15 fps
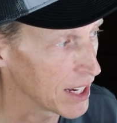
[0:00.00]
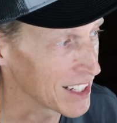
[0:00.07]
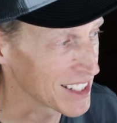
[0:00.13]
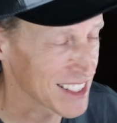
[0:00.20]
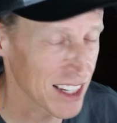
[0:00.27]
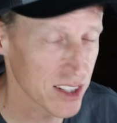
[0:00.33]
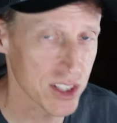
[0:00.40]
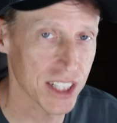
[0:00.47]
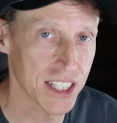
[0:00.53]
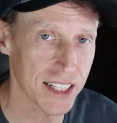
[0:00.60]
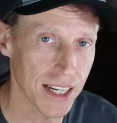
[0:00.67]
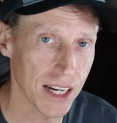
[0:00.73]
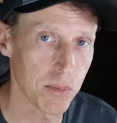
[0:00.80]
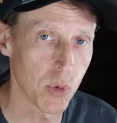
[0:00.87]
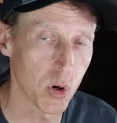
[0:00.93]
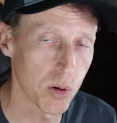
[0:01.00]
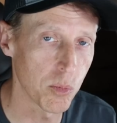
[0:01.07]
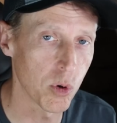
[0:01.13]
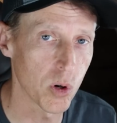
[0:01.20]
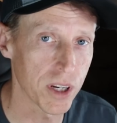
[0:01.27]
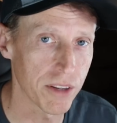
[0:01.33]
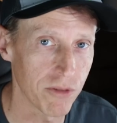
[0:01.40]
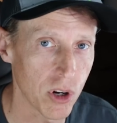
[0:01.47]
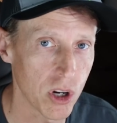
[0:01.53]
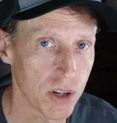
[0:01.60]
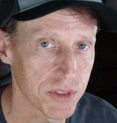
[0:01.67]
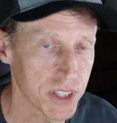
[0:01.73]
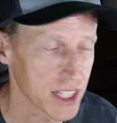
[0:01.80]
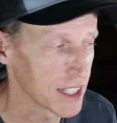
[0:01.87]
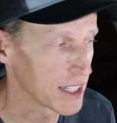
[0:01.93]
and sounds like he got more and more
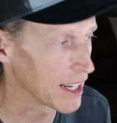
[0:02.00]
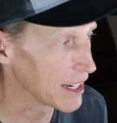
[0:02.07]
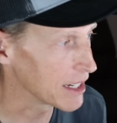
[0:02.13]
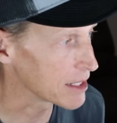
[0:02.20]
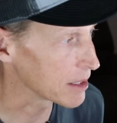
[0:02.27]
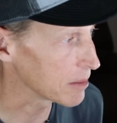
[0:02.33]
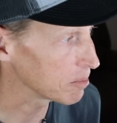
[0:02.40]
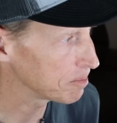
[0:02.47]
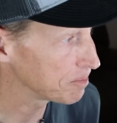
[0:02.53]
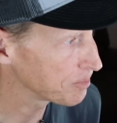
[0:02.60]
involved in ATIP.